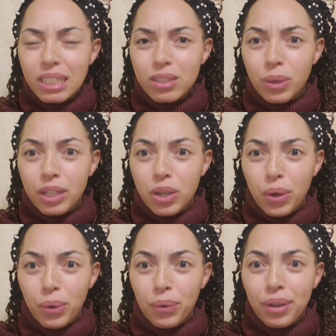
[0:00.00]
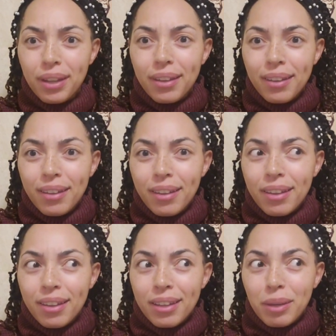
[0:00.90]
So I know
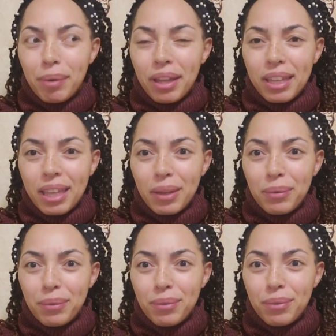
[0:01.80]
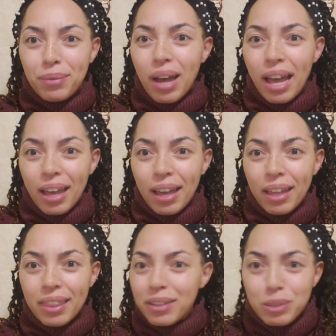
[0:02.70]
you're probably like, why?
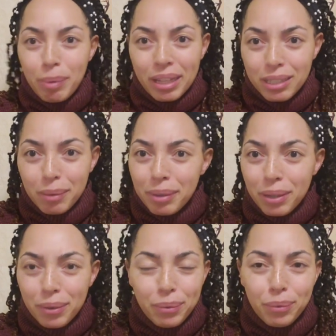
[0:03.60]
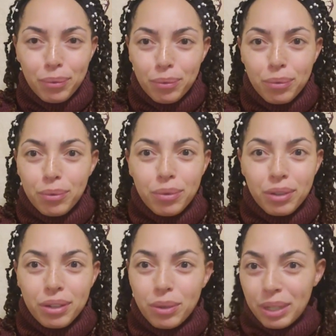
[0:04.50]
There's a pandemic.
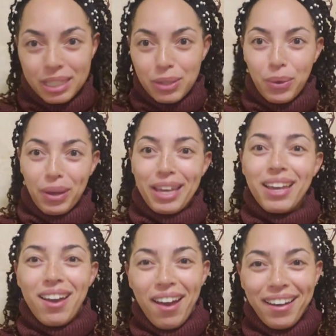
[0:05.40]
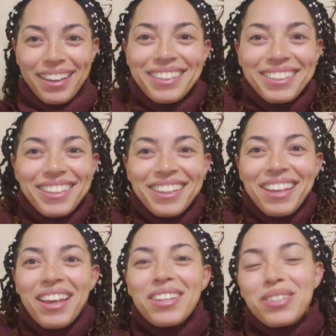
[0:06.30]
Whoa, what's going on?
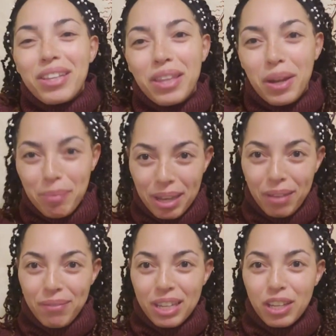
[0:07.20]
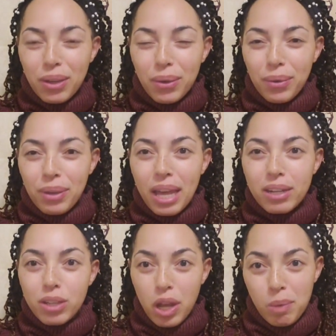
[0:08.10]
So I thought I'd make a video, kind
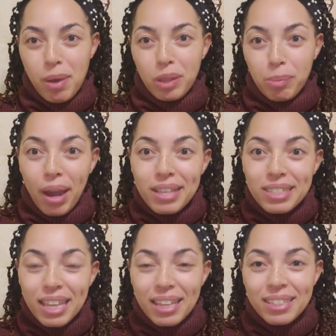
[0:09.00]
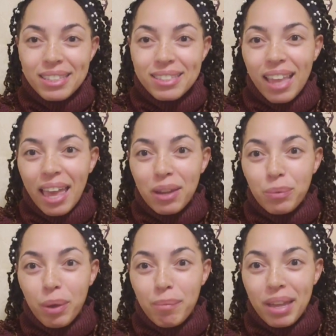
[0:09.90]
of talk about the process and
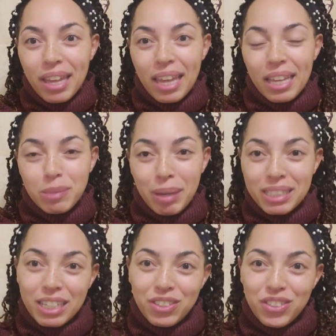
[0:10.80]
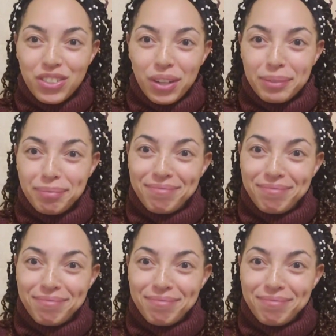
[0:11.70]
what my expectations are.